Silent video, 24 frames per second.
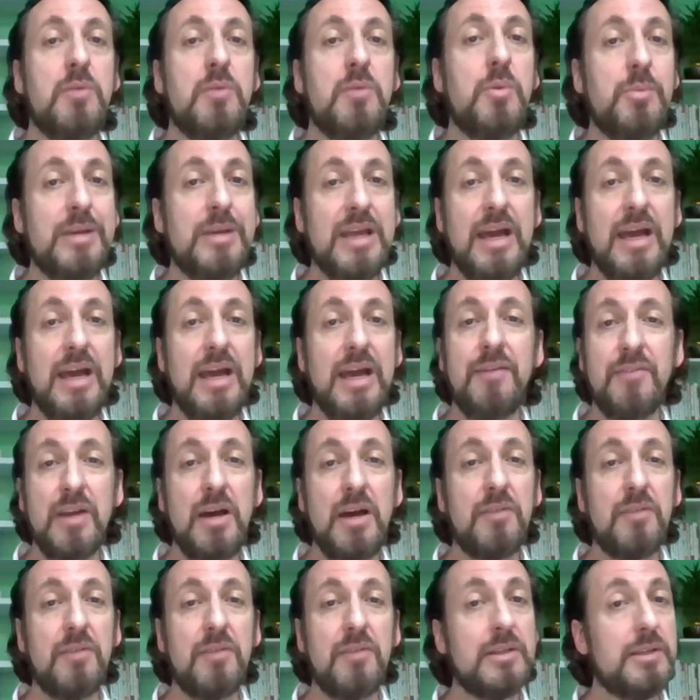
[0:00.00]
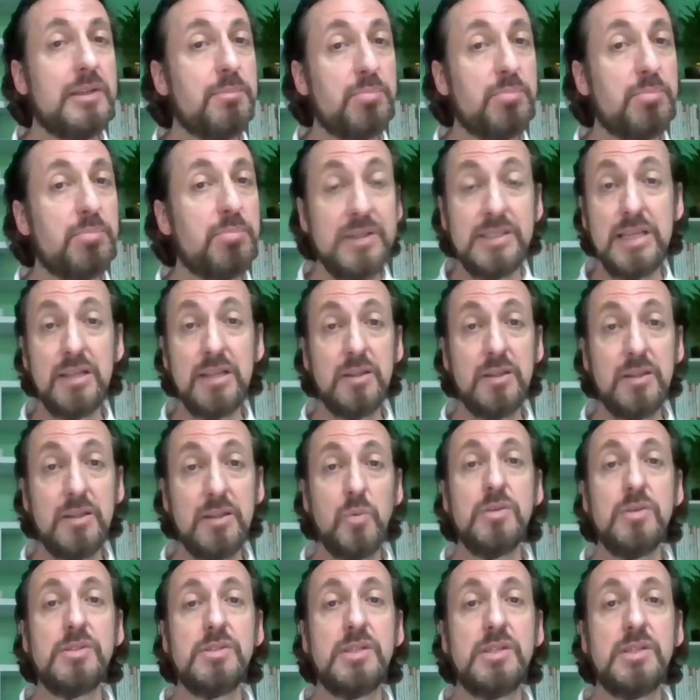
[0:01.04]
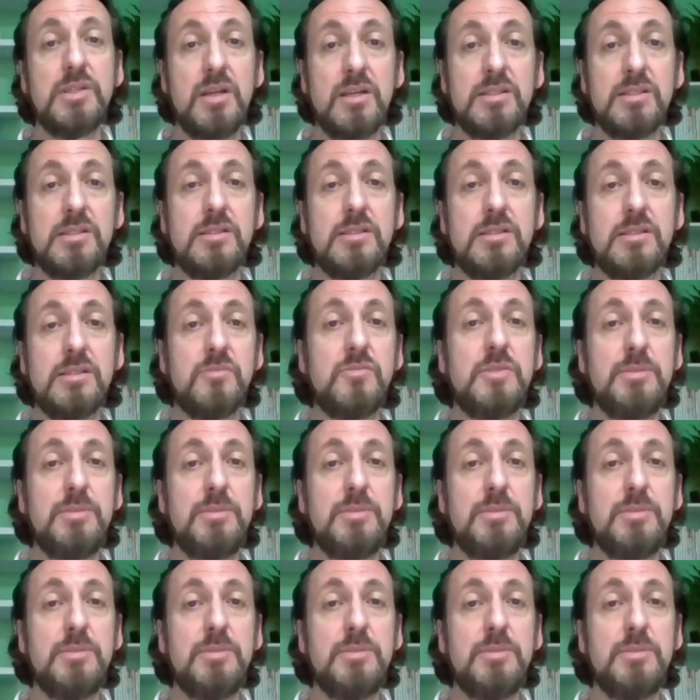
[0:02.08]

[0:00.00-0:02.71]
When we have conflict, it brings out the worst in us.